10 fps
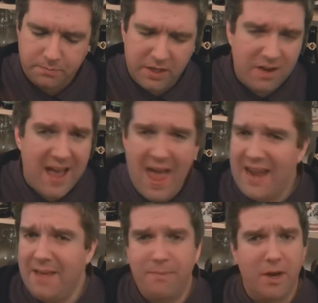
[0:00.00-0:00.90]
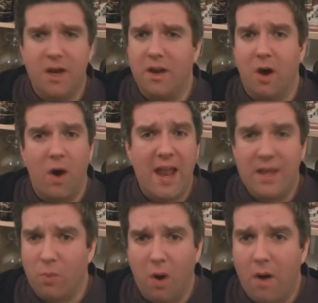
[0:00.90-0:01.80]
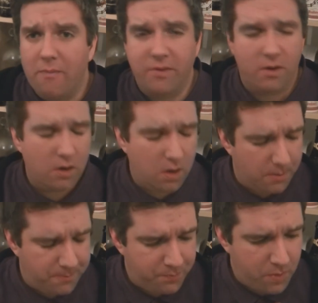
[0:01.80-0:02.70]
but you don't get any burn or any warmth at all.